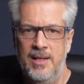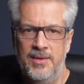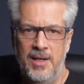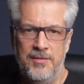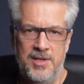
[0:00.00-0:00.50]

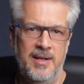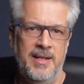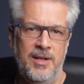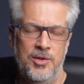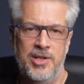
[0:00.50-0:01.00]
that have done
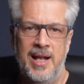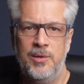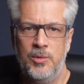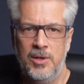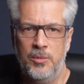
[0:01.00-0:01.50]
inner
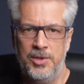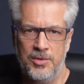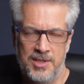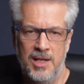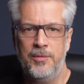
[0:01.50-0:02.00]
child work with
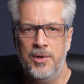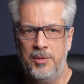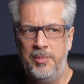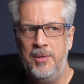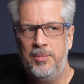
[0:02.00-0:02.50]
yourself or
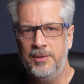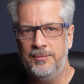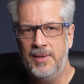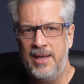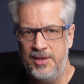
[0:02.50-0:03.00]
other
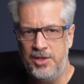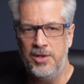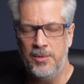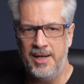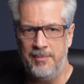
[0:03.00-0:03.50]
people, I think you
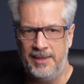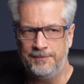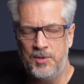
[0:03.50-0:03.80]
know what I mean.